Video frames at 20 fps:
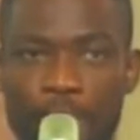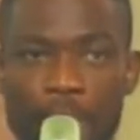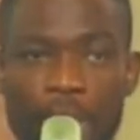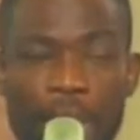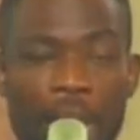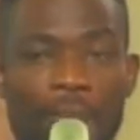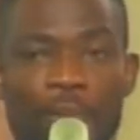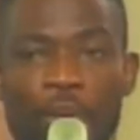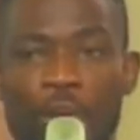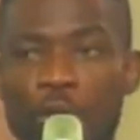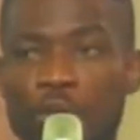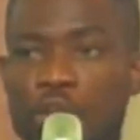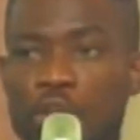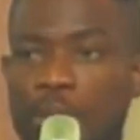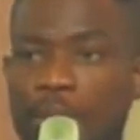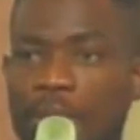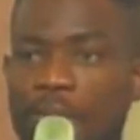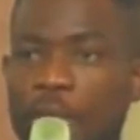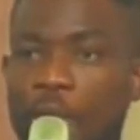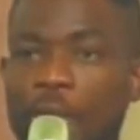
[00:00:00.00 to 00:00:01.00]
If you go to some
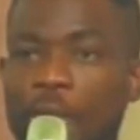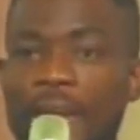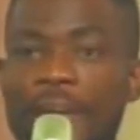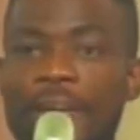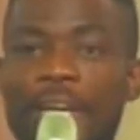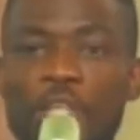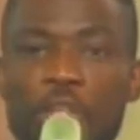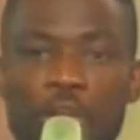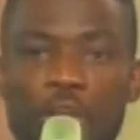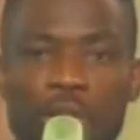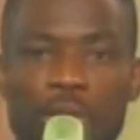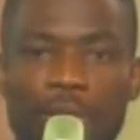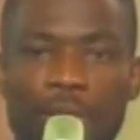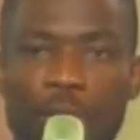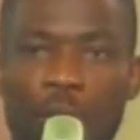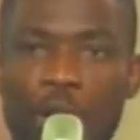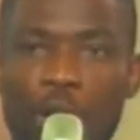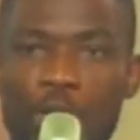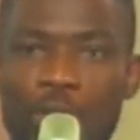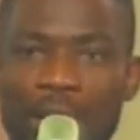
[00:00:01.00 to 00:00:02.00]
of the great nations of the
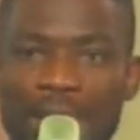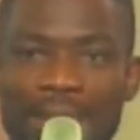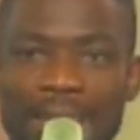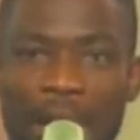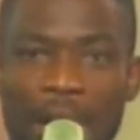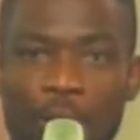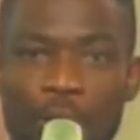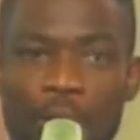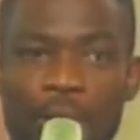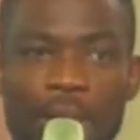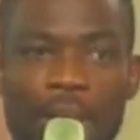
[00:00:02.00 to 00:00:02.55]
world right now,